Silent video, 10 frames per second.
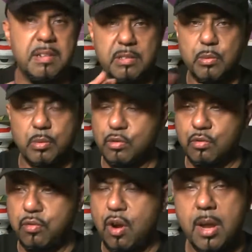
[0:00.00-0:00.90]
it's all
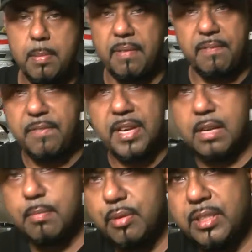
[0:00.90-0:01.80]
grime and
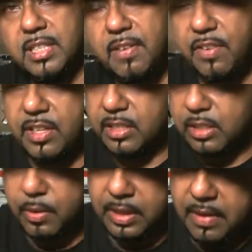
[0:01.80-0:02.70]
fingerprints and everything.
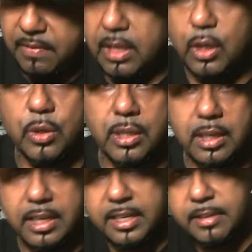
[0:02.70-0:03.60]
So I gave it a good
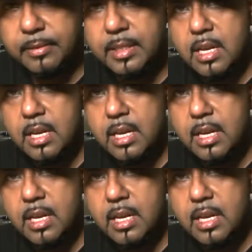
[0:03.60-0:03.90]
clean